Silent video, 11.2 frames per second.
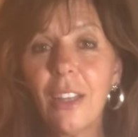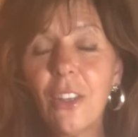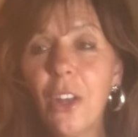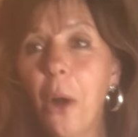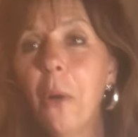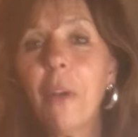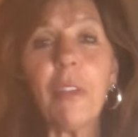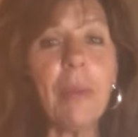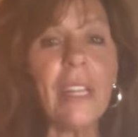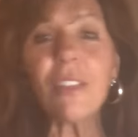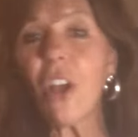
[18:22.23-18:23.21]
You know,
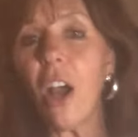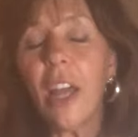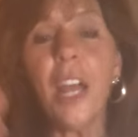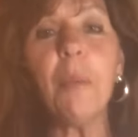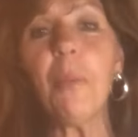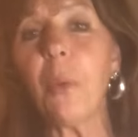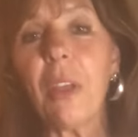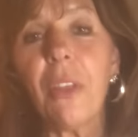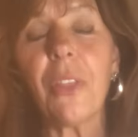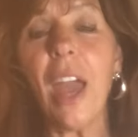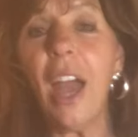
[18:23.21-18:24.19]
everybody's caught up
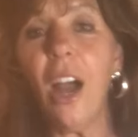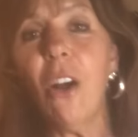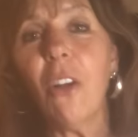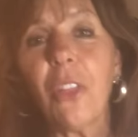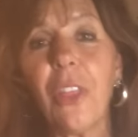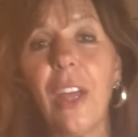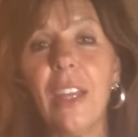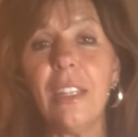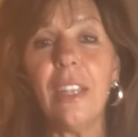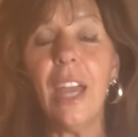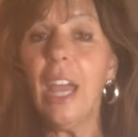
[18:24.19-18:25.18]
with health
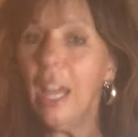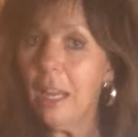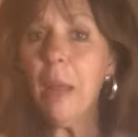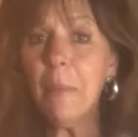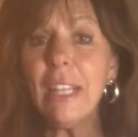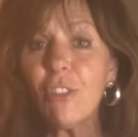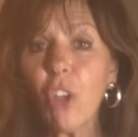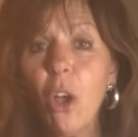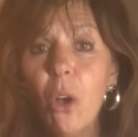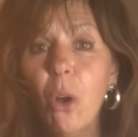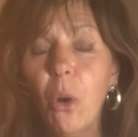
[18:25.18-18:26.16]
and, and, and me
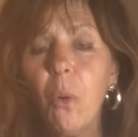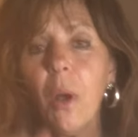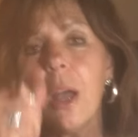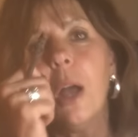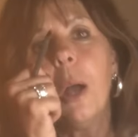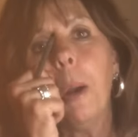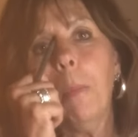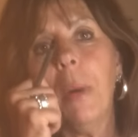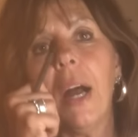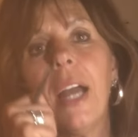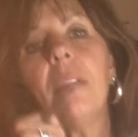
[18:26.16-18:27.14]
too,
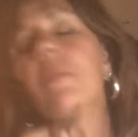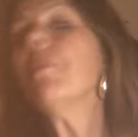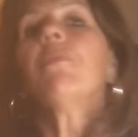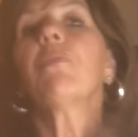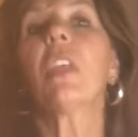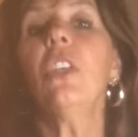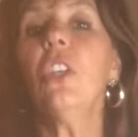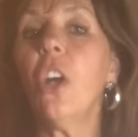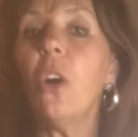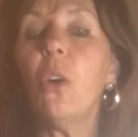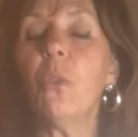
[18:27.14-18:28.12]
but you
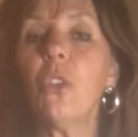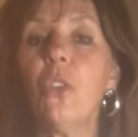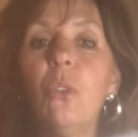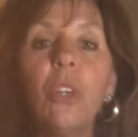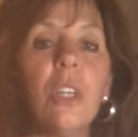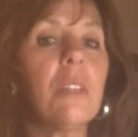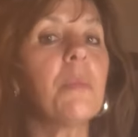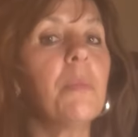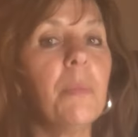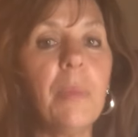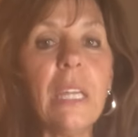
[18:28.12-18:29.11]
know, you
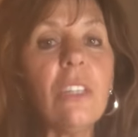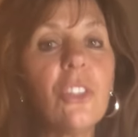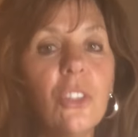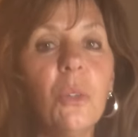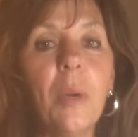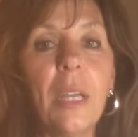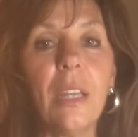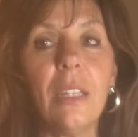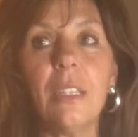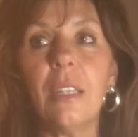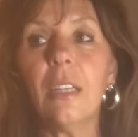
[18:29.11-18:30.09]
could be
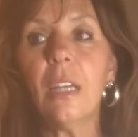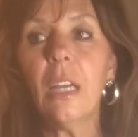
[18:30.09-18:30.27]
doing